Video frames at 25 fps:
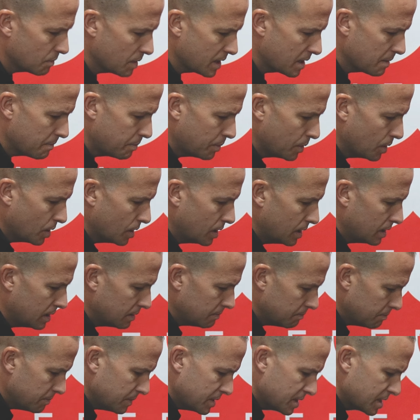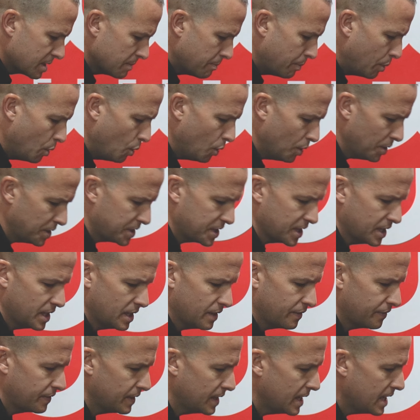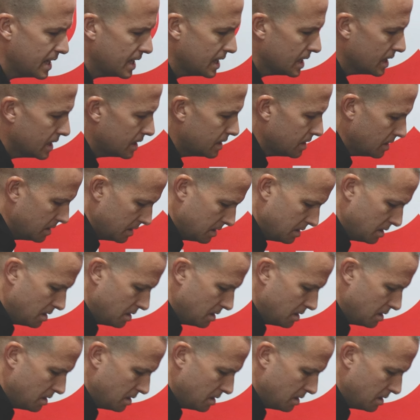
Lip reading: we can put supports in if needed,